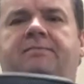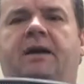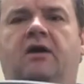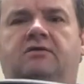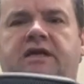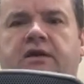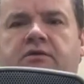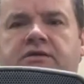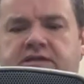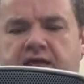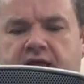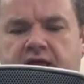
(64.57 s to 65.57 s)
pounds I would
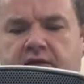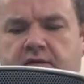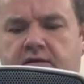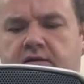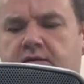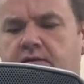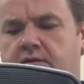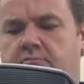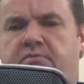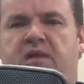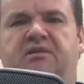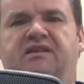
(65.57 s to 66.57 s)
say,
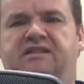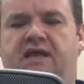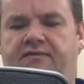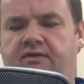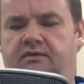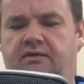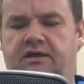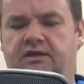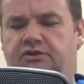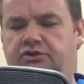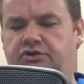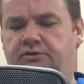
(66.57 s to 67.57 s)
maybe
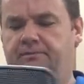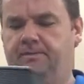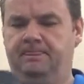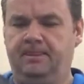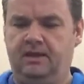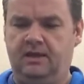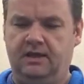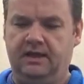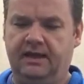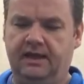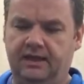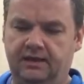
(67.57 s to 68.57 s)
7-ish,
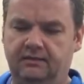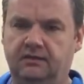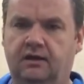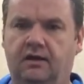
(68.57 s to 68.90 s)
and